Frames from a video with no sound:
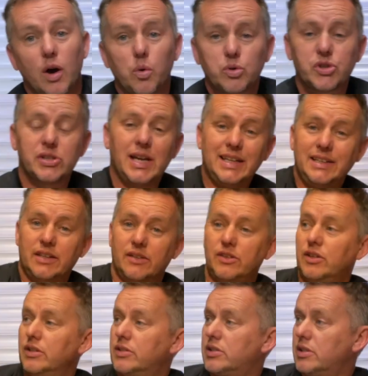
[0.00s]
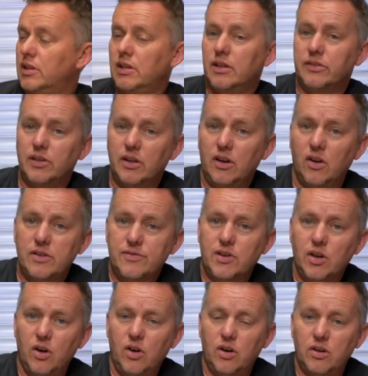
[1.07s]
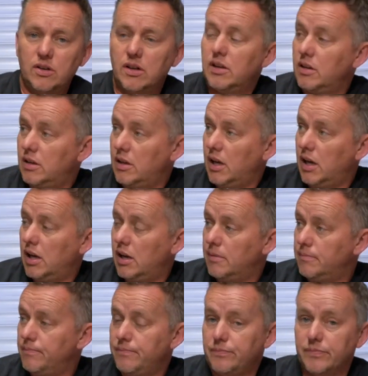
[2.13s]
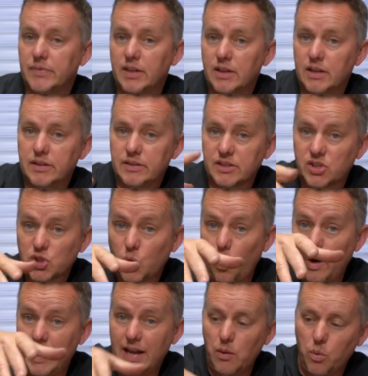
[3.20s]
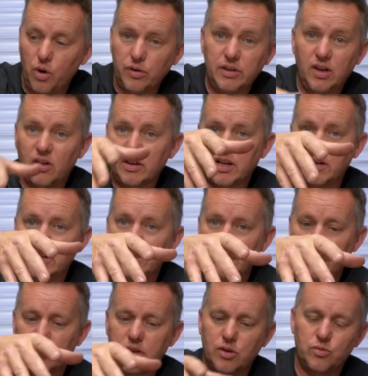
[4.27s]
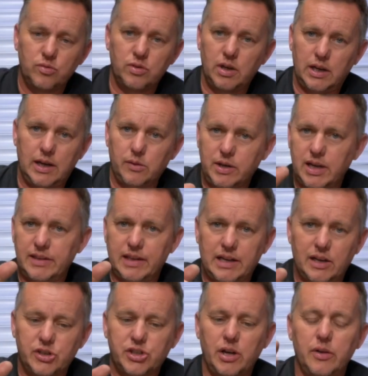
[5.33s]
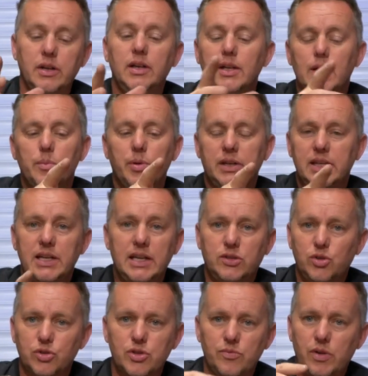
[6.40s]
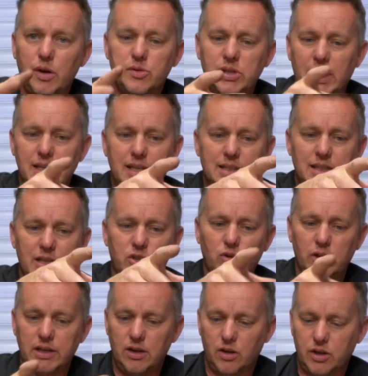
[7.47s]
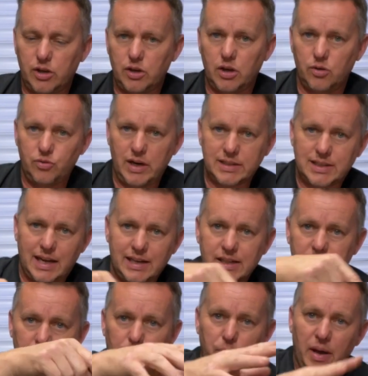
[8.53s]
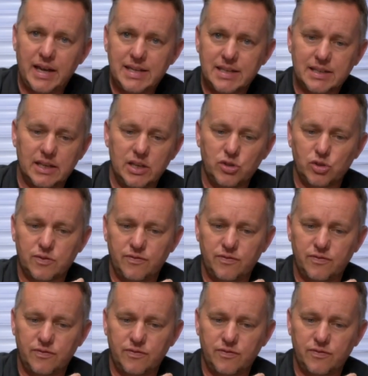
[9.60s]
sander that I've got, the square one, like a I'll get that out, I'll show you, but it doesn't rotate. It's literally like a rectangular base, and it just